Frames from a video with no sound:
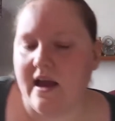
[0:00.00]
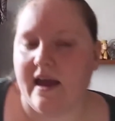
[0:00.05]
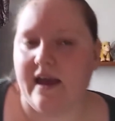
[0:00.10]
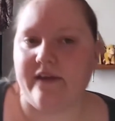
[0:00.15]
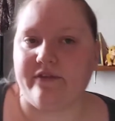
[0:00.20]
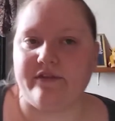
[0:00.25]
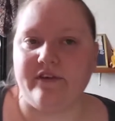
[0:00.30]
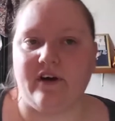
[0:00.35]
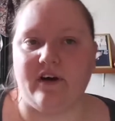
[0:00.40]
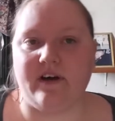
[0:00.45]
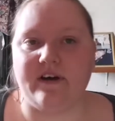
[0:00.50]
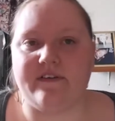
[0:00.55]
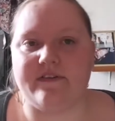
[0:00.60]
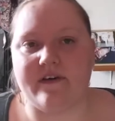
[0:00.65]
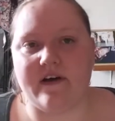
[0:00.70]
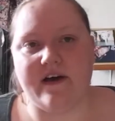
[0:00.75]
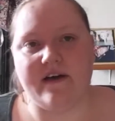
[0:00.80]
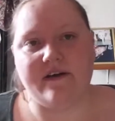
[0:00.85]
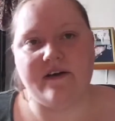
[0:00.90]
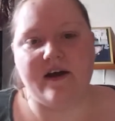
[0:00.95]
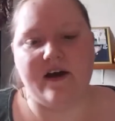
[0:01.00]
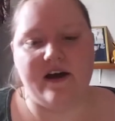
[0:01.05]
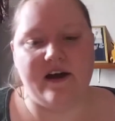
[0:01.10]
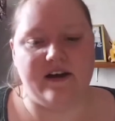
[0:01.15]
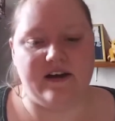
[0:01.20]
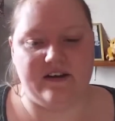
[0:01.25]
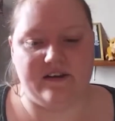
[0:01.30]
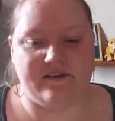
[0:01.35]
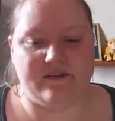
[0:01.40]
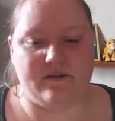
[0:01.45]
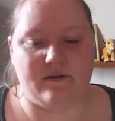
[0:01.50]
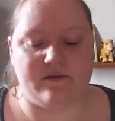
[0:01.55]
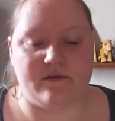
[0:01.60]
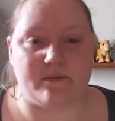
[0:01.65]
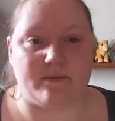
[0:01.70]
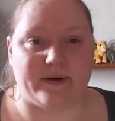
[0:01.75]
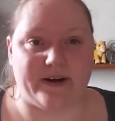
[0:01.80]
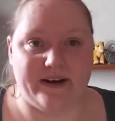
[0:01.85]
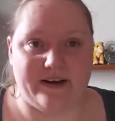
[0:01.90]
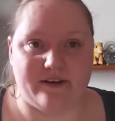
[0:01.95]
if not, if I need a sort of
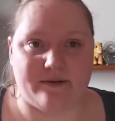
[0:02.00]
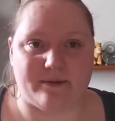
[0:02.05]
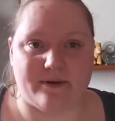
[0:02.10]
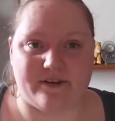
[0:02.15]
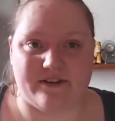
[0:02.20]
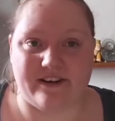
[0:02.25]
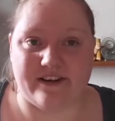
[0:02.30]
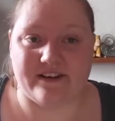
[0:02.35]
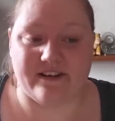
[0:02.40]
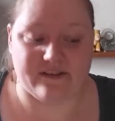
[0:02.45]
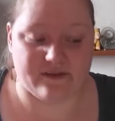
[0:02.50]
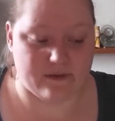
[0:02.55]
a brainless project,